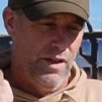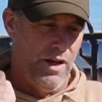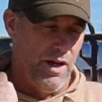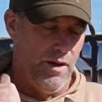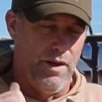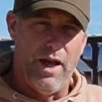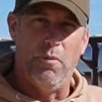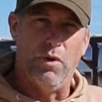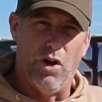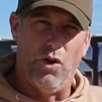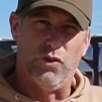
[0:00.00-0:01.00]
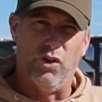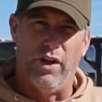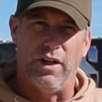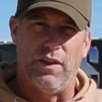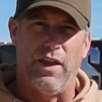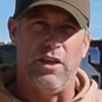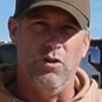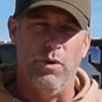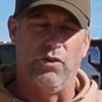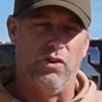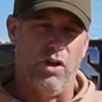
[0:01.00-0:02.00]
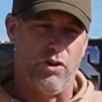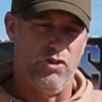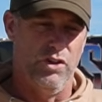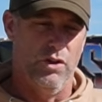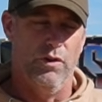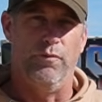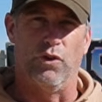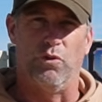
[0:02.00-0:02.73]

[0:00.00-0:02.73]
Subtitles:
I would also like to thank US Law Shield for